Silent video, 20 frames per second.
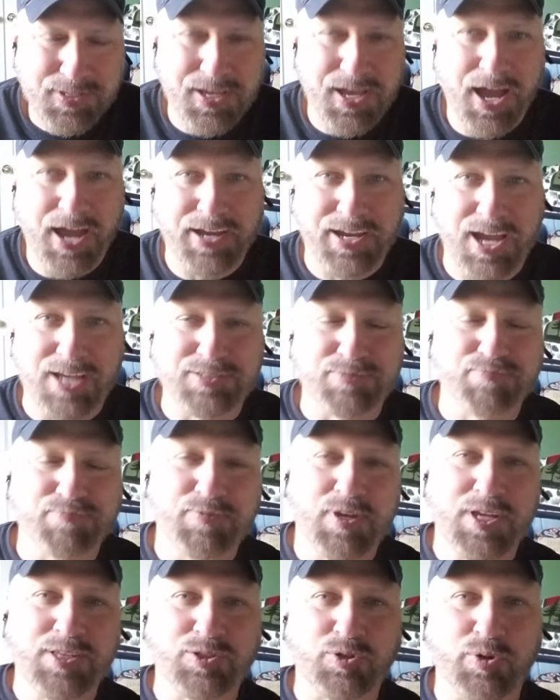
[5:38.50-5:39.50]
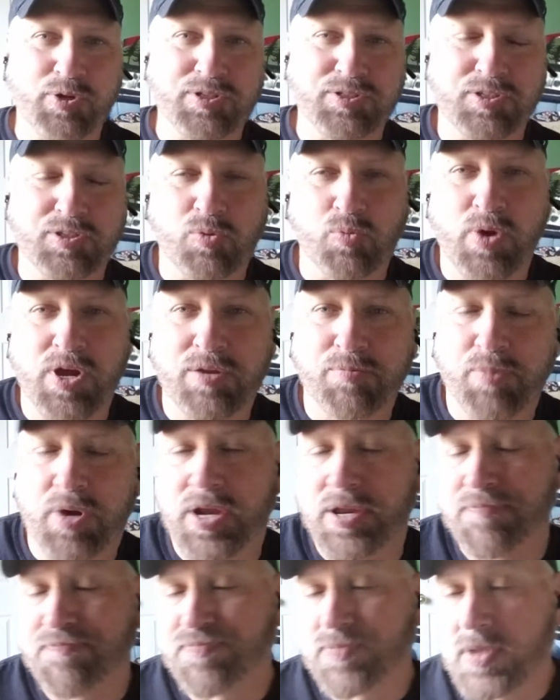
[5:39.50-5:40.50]
Hi guys, it's Chris at the Wide
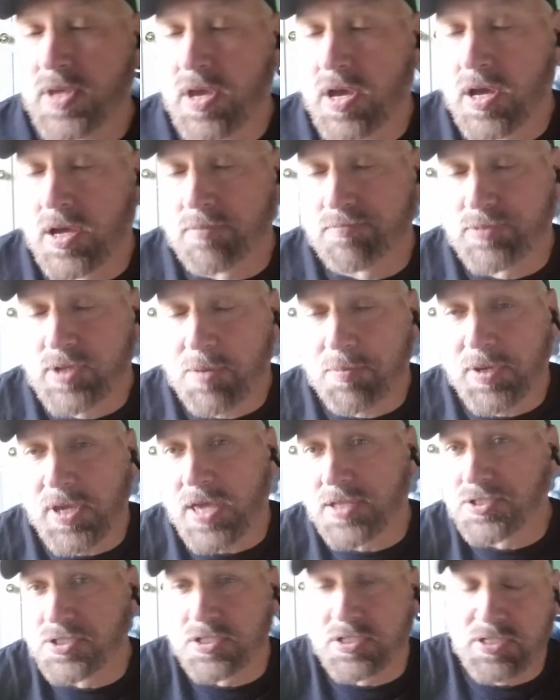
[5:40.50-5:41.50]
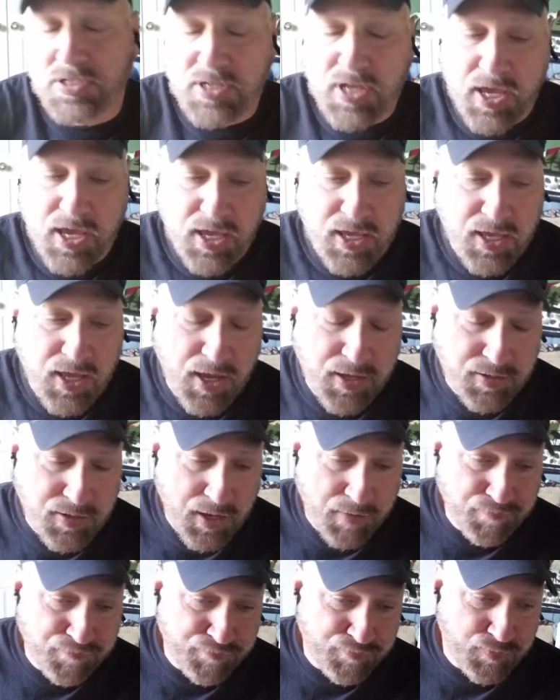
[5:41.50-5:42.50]
Body. Coming at you today,
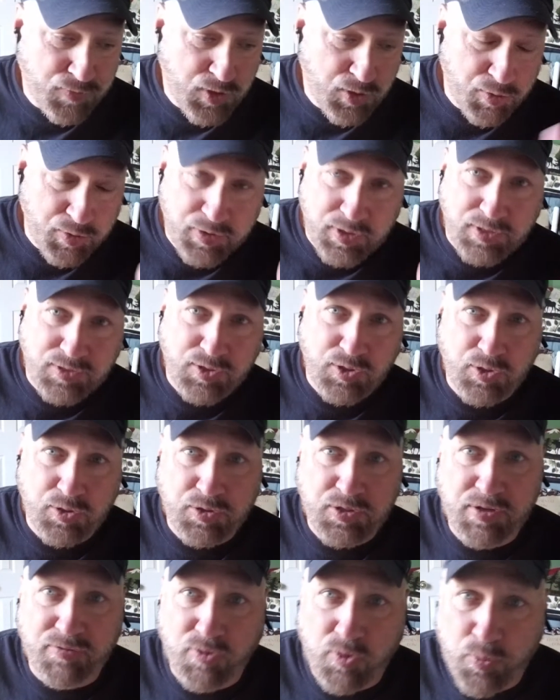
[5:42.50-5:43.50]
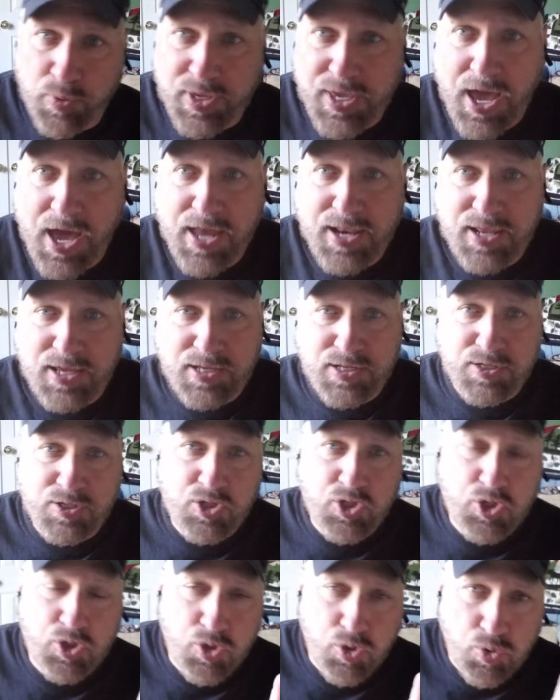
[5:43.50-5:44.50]
I'm doing things a little different. We got
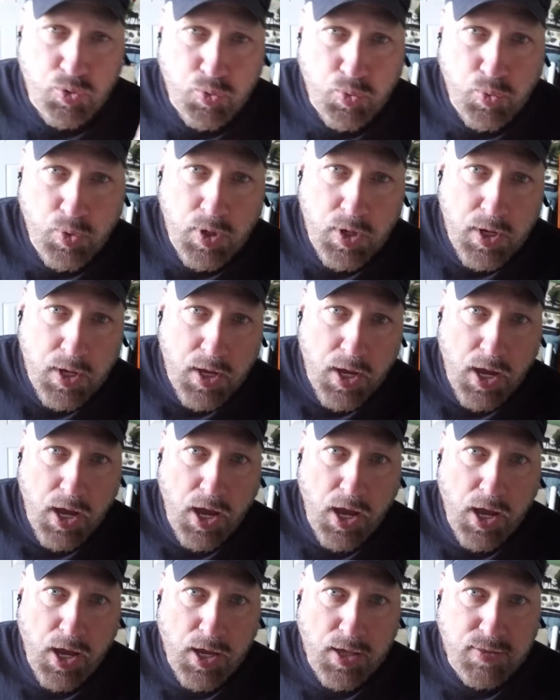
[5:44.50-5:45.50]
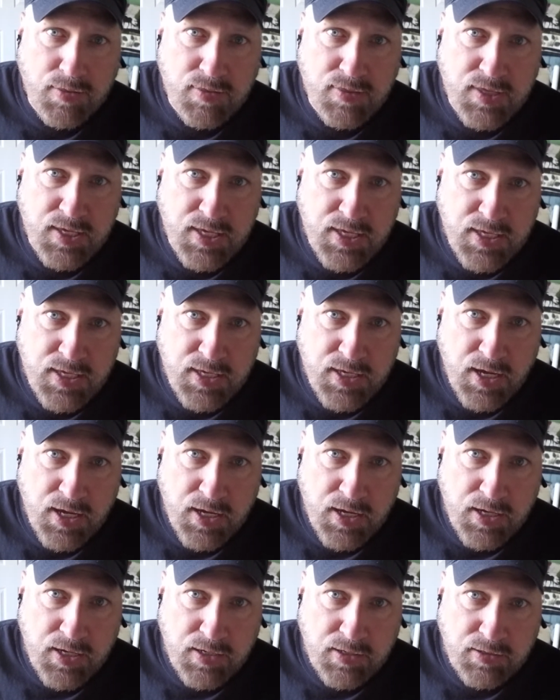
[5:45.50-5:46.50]
into the
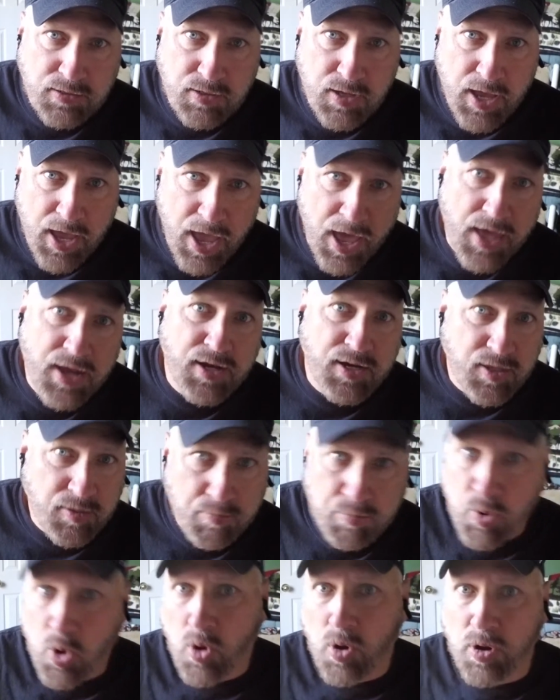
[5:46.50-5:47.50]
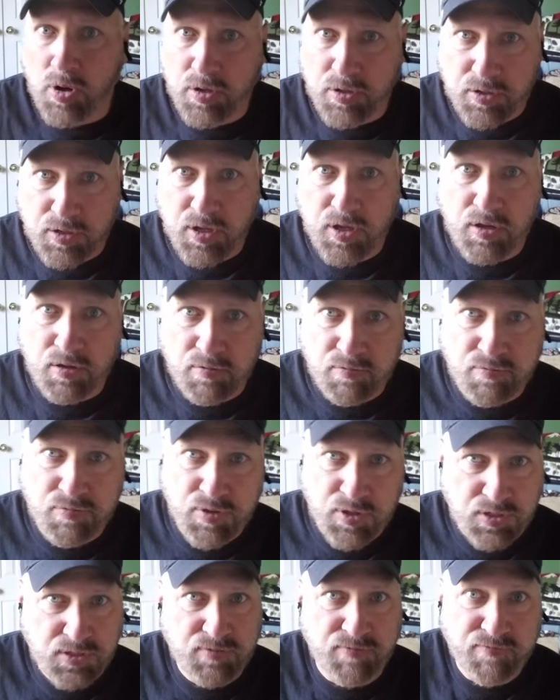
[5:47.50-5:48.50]
editing part of
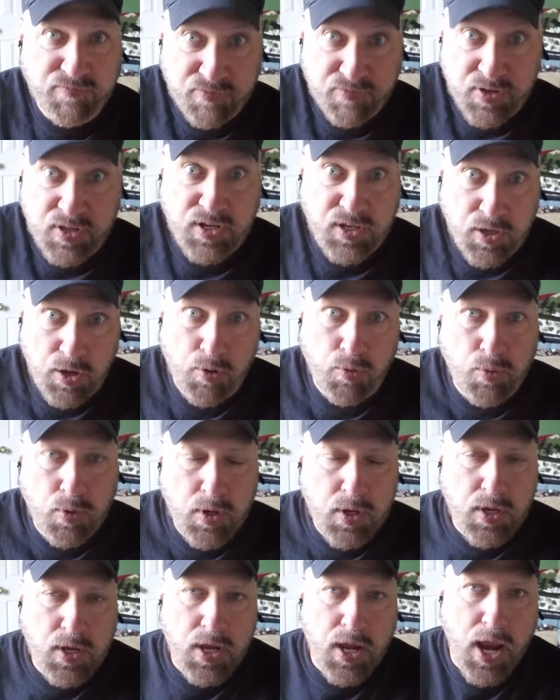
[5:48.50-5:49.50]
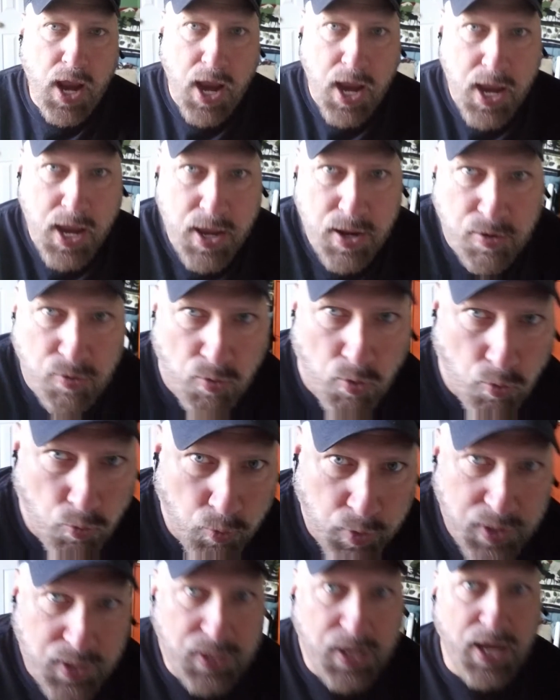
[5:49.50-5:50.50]
this video and
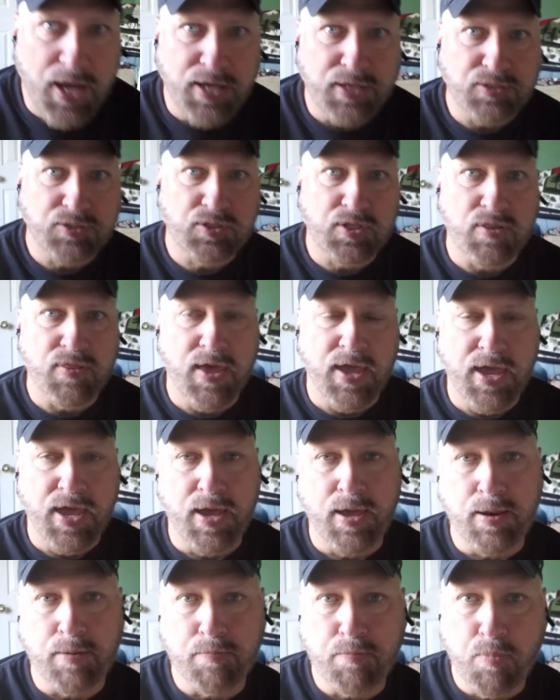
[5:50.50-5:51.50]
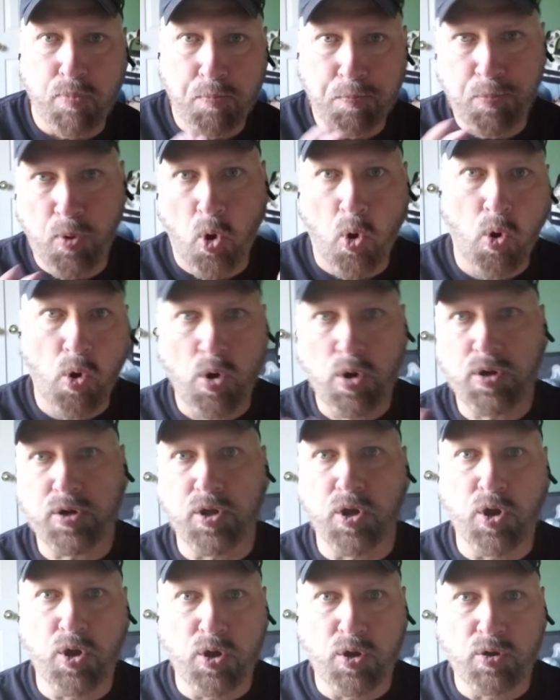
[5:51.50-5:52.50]
realized that part
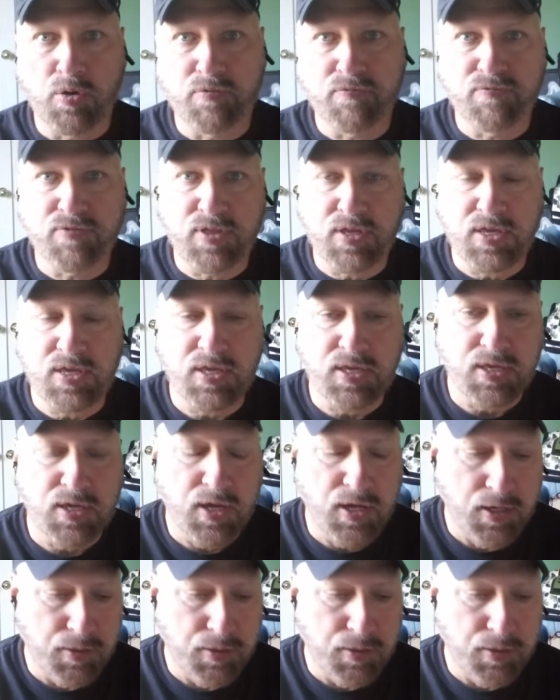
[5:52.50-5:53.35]
of the